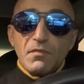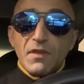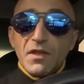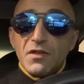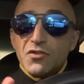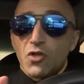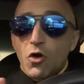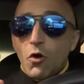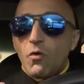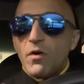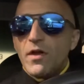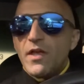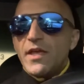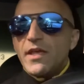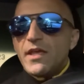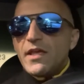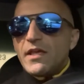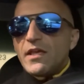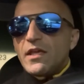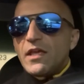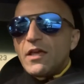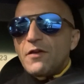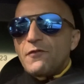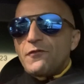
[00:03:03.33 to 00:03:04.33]
So
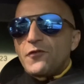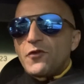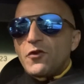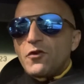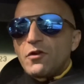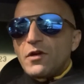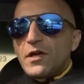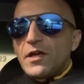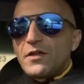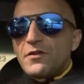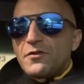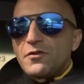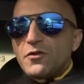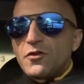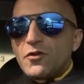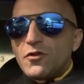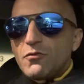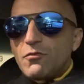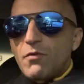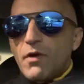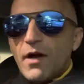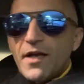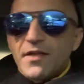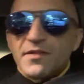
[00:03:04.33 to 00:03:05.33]
if you're in the
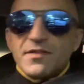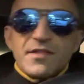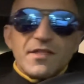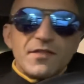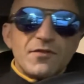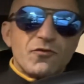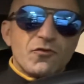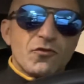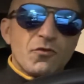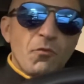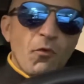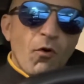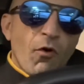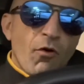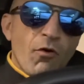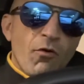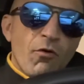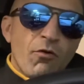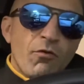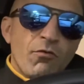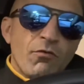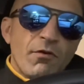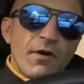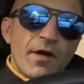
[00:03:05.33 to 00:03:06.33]
US and
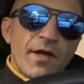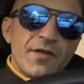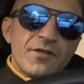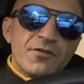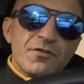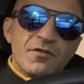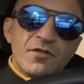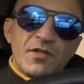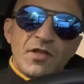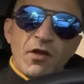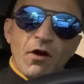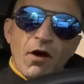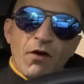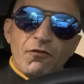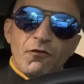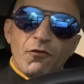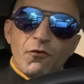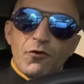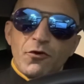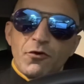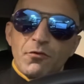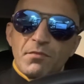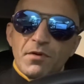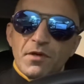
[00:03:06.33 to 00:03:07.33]
tomorrow is a day off
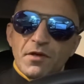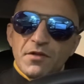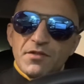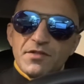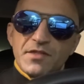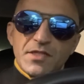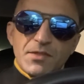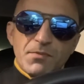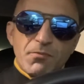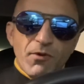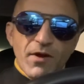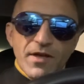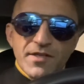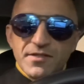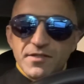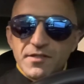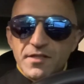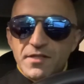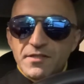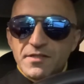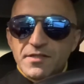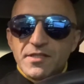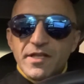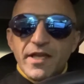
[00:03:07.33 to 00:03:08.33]
for you because it's
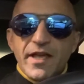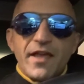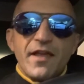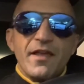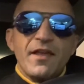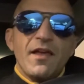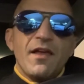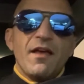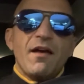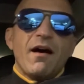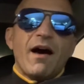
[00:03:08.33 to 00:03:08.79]
President's Day,